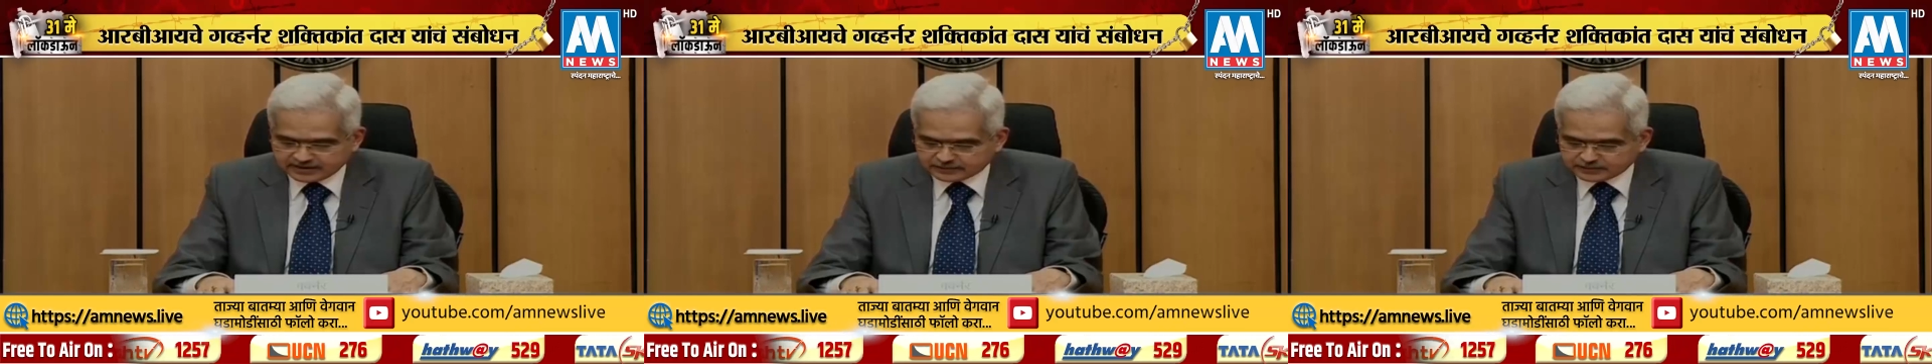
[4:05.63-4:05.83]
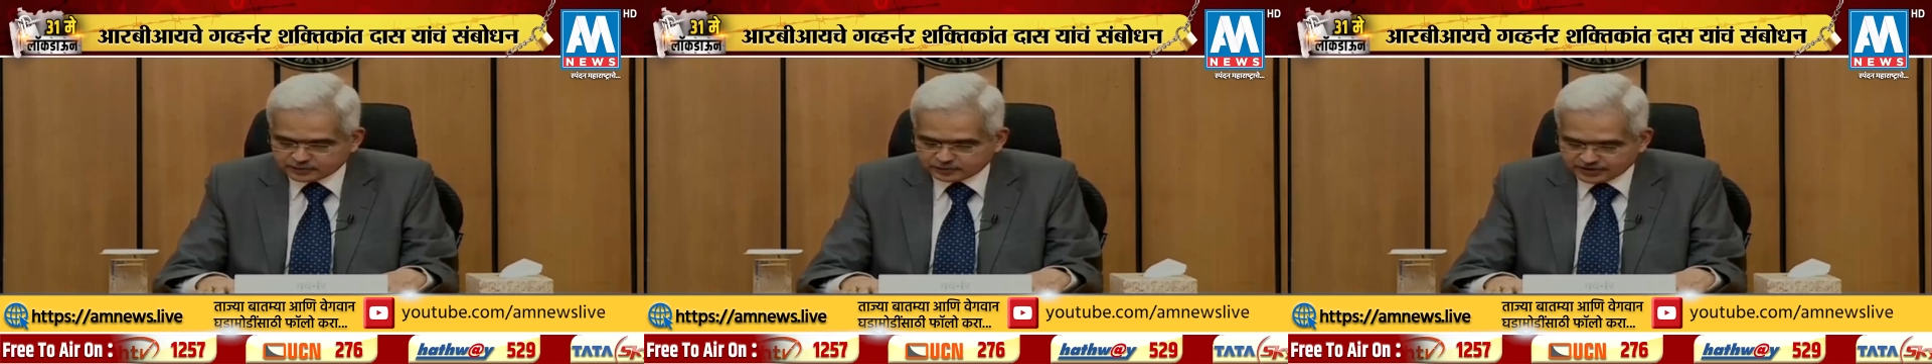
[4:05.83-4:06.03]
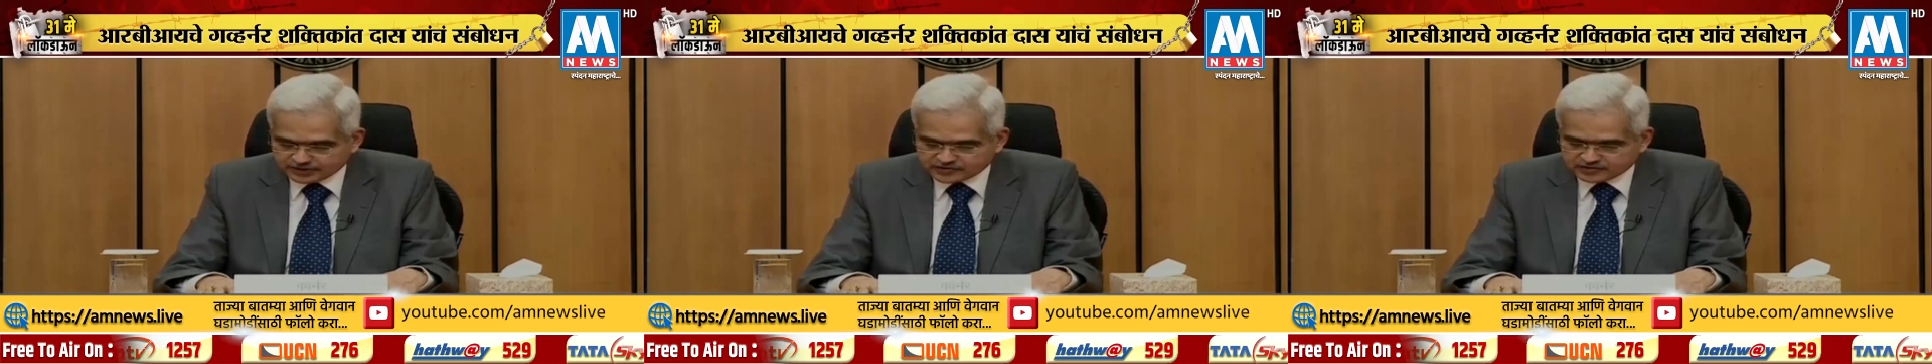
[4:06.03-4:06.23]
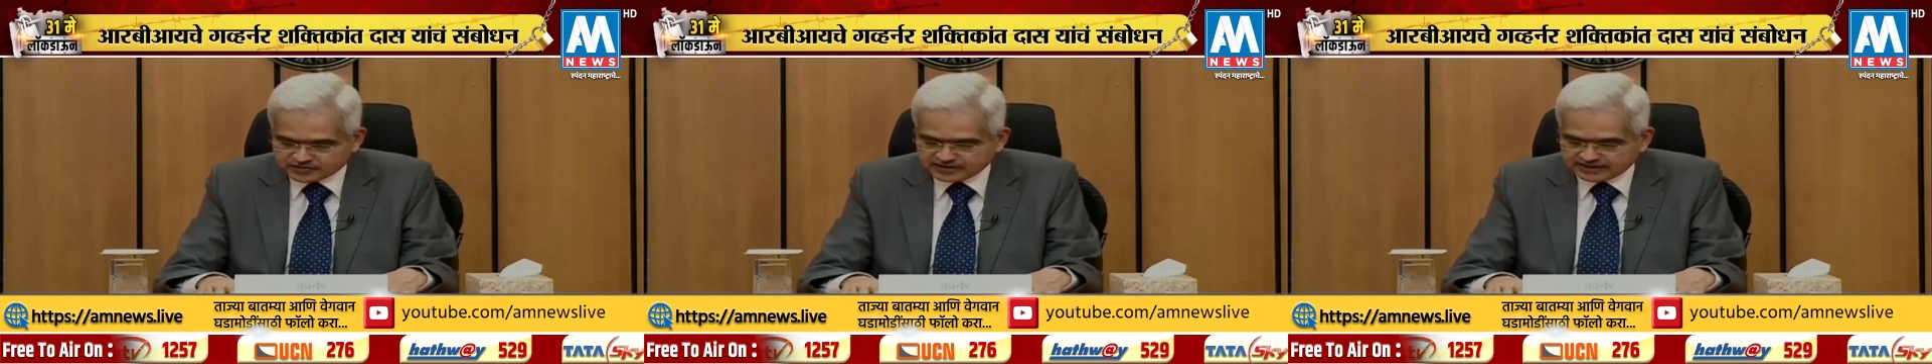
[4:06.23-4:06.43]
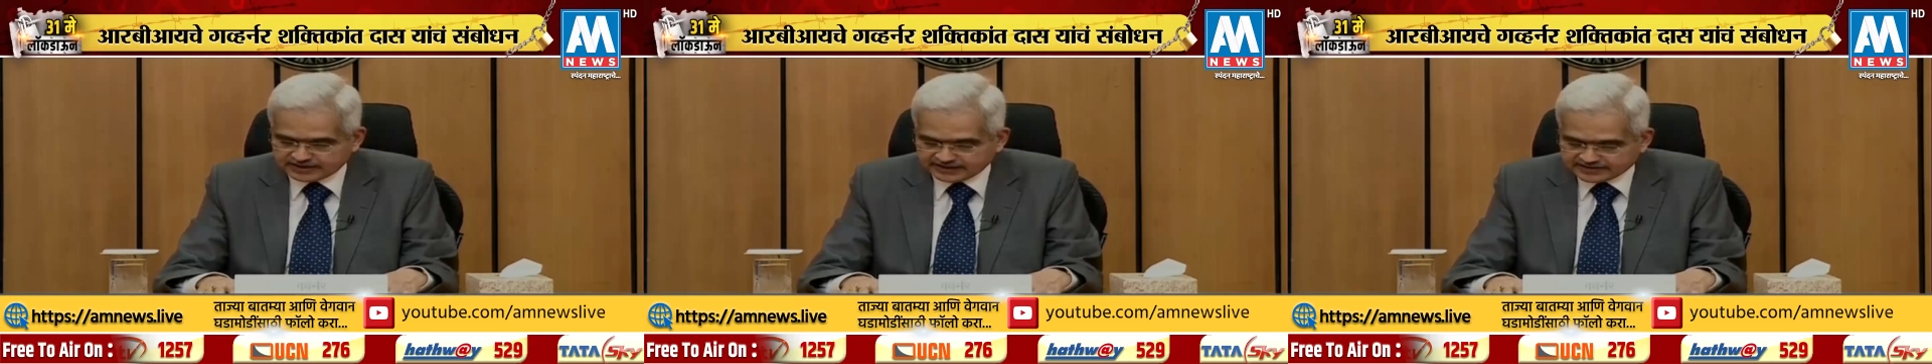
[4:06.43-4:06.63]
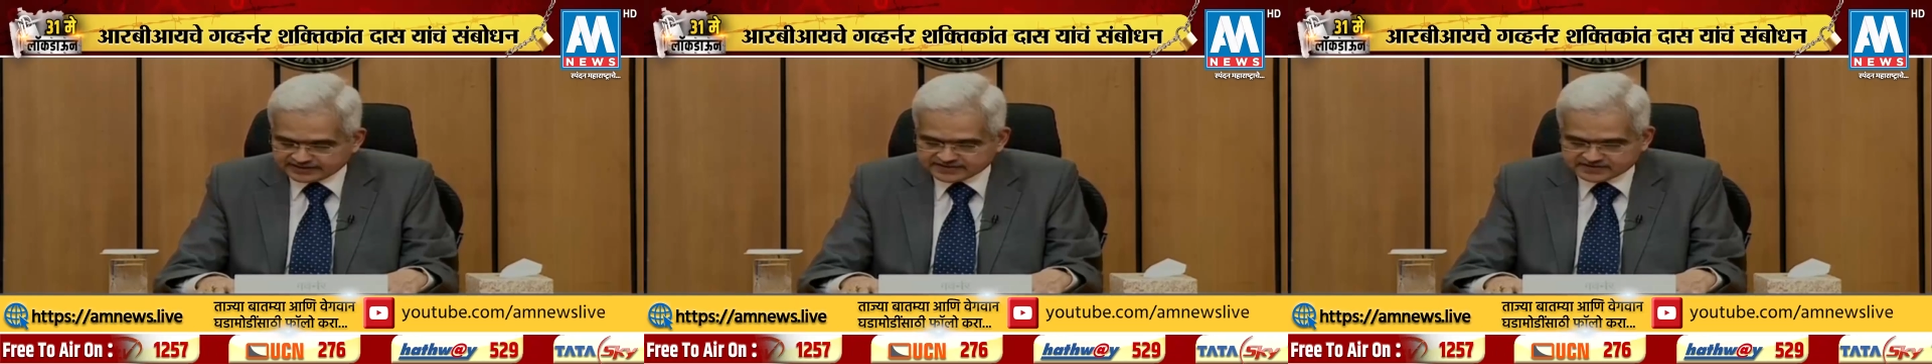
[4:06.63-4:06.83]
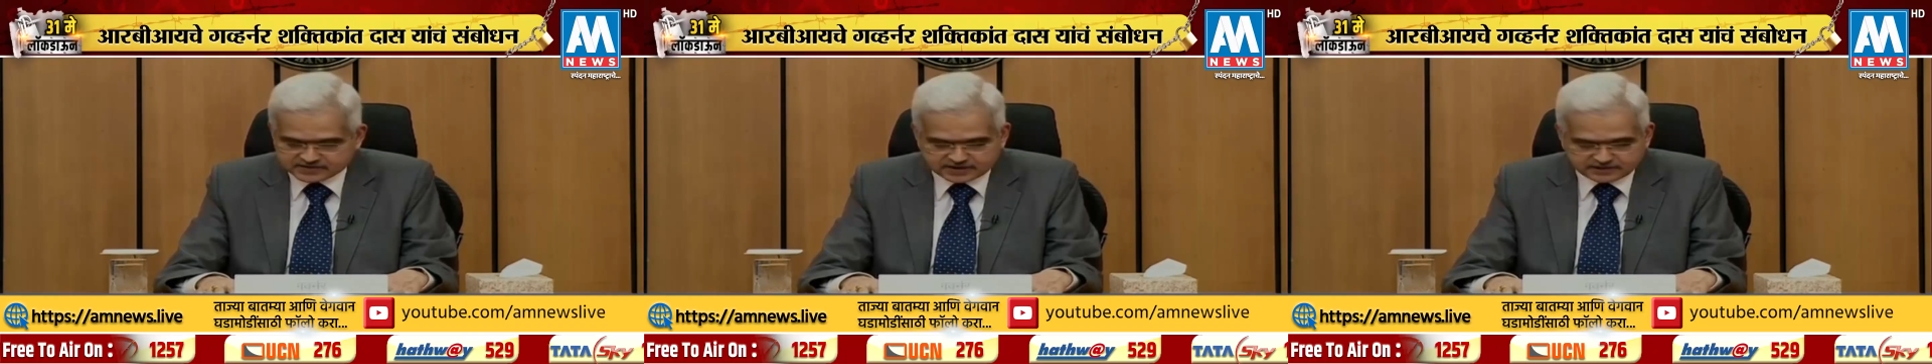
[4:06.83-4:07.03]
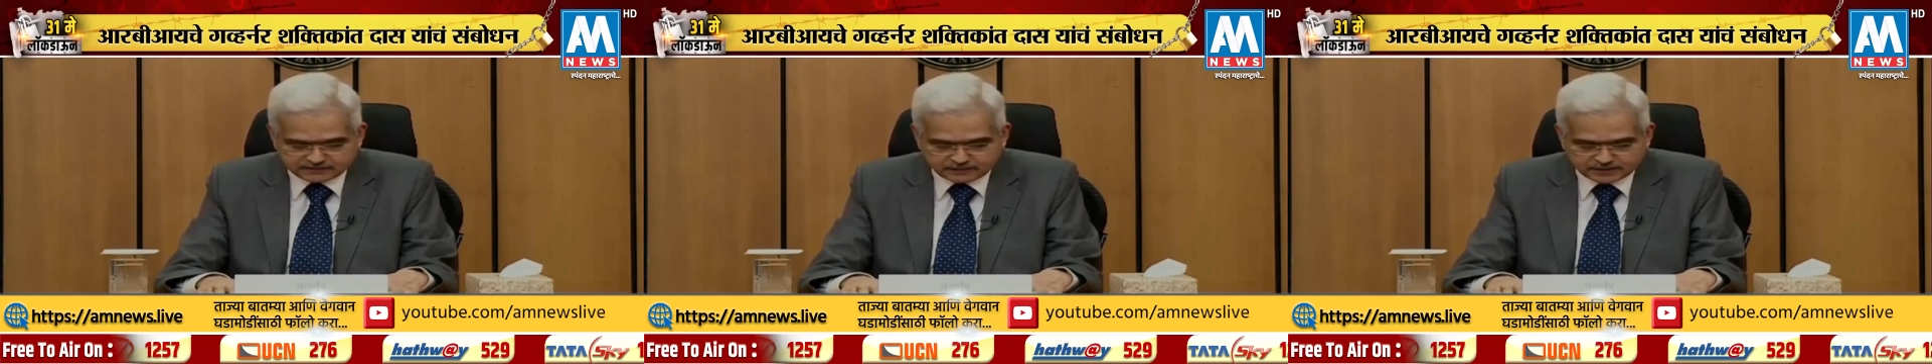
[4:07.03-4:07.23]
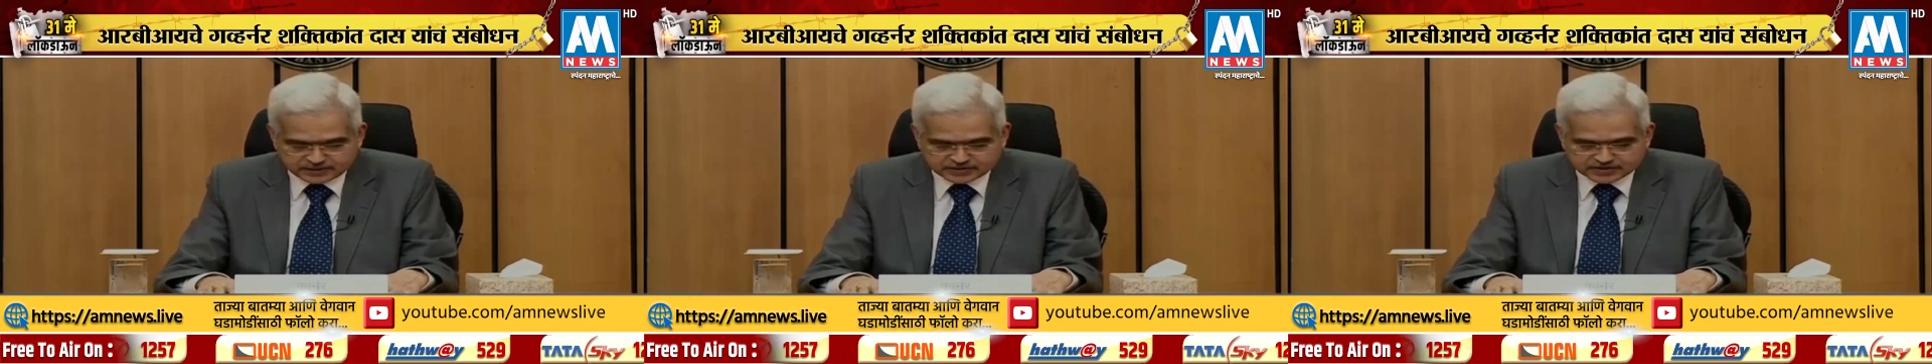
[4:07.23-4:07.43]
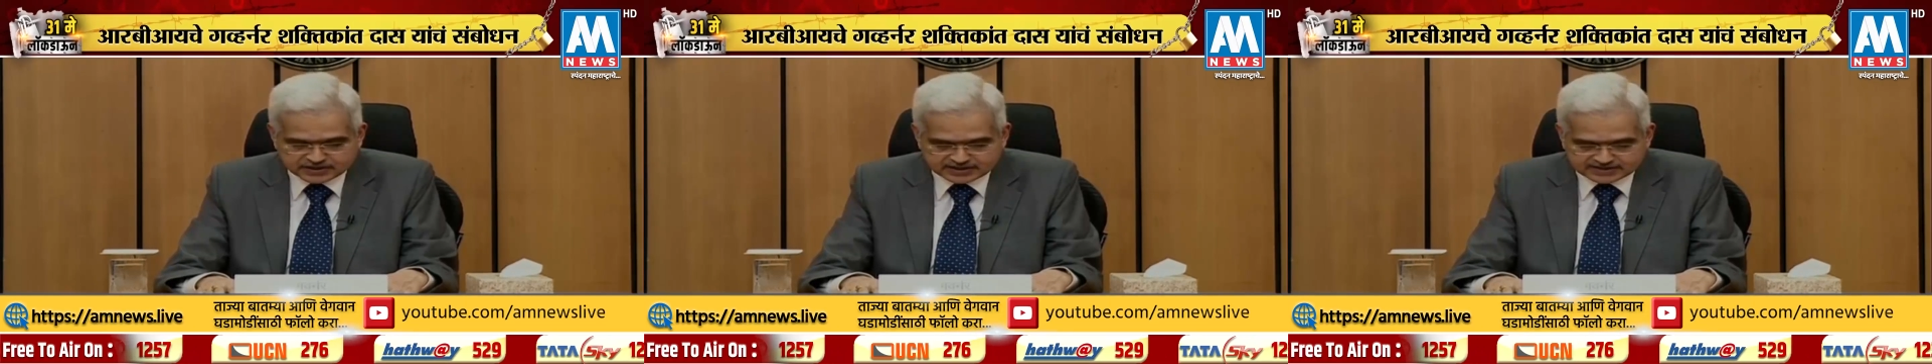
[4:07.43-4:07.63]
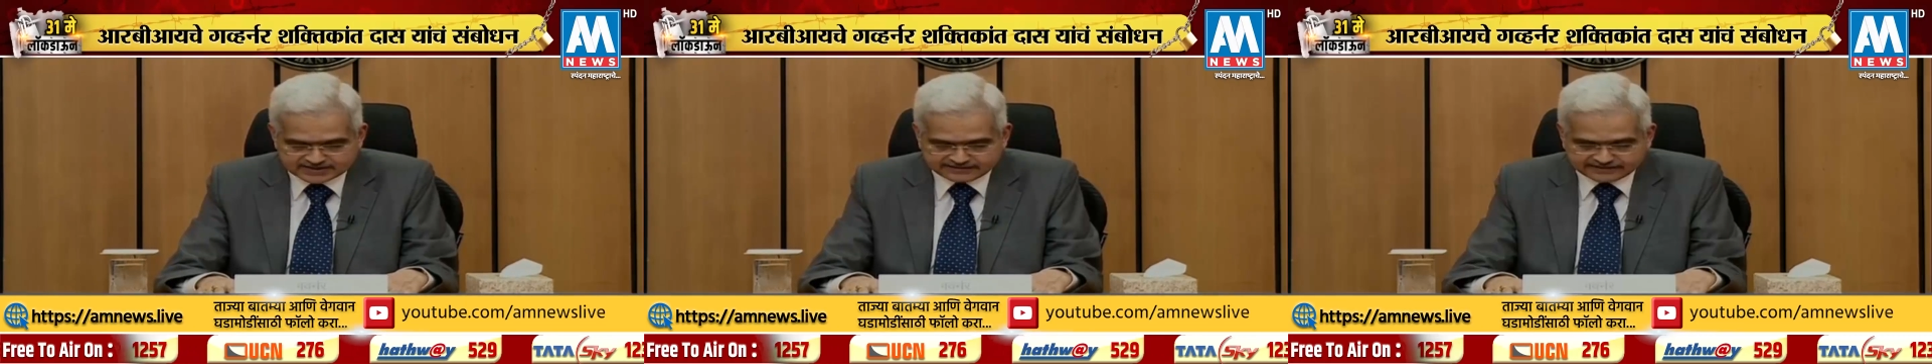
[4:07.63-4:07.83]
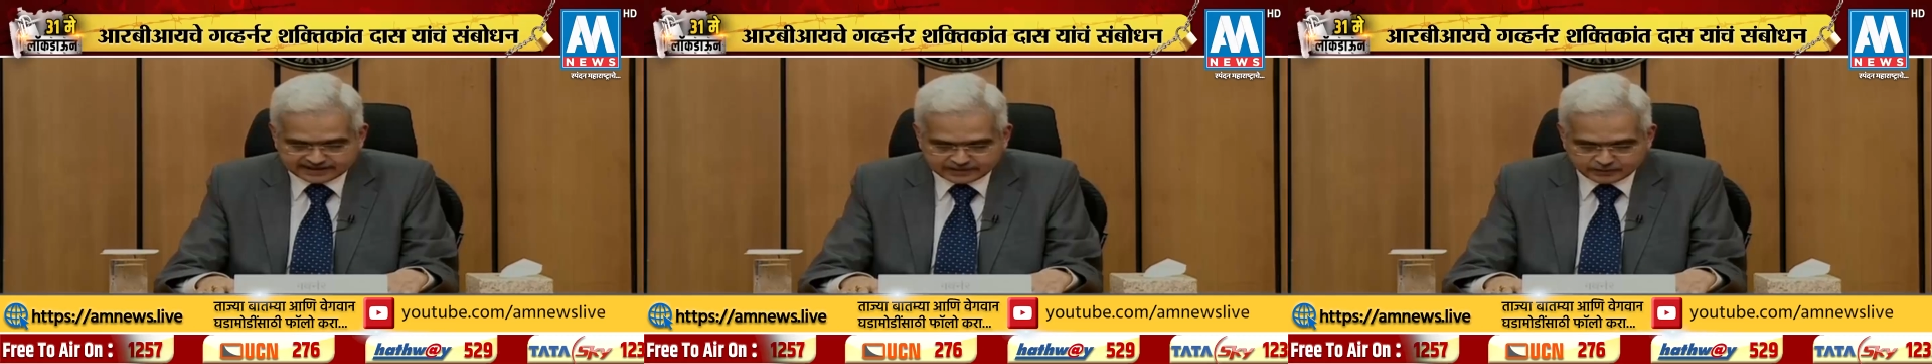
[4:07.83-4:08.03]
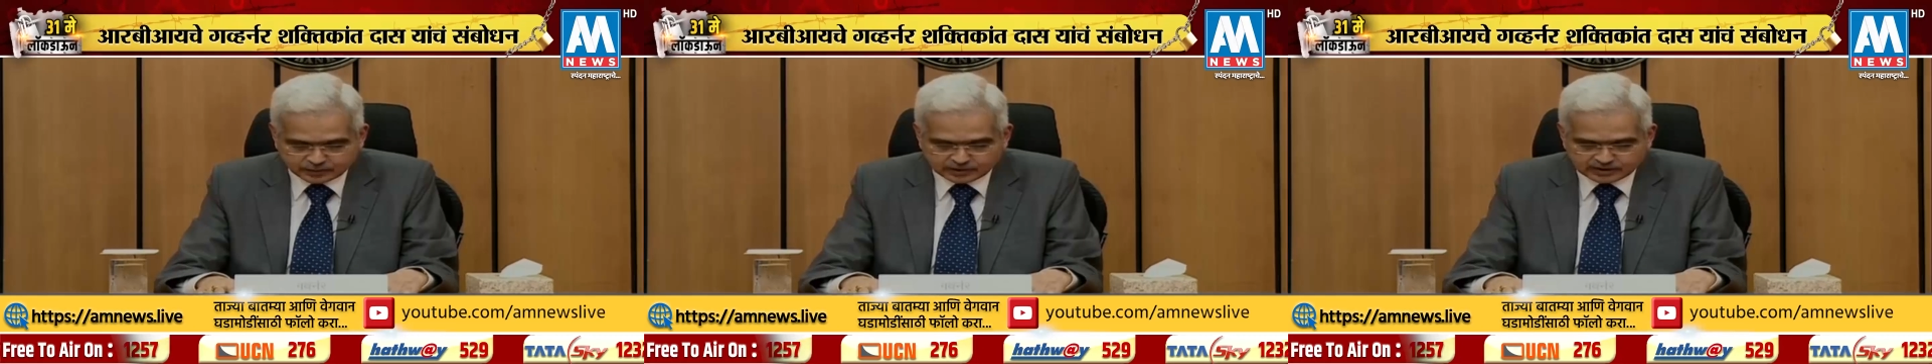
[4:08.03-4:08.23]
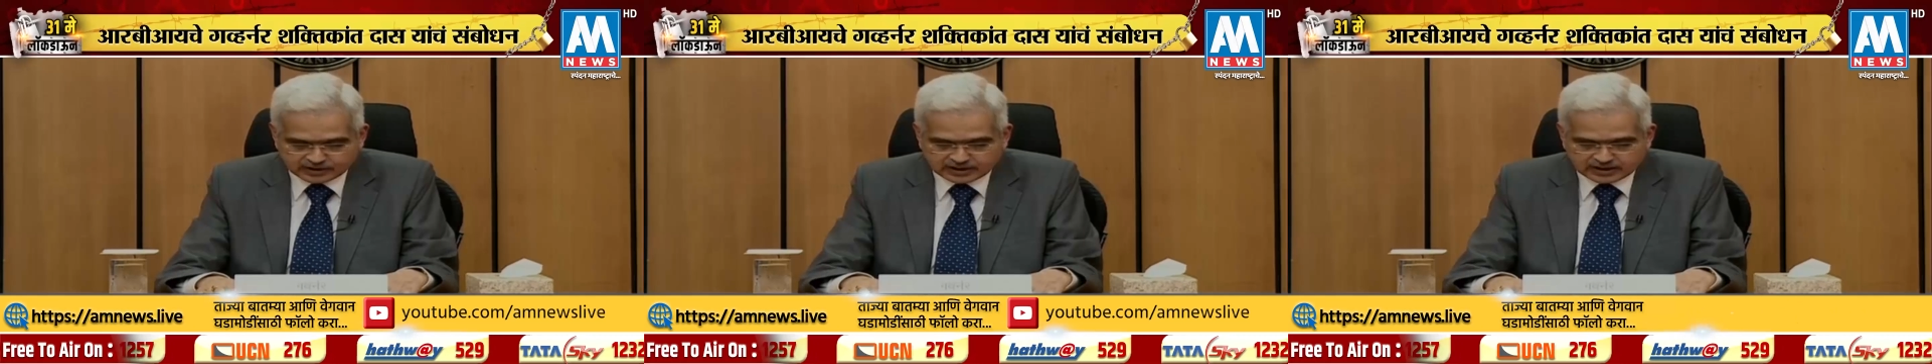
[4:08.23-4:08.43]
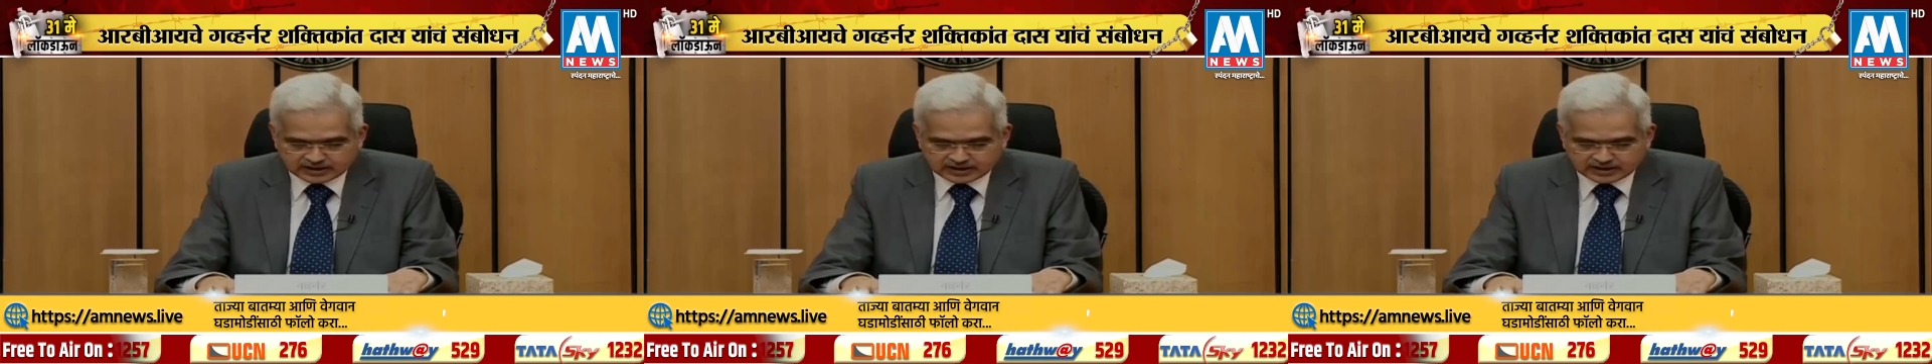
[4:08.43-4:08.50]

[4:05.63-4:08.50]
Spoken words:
up to which the latest information is available,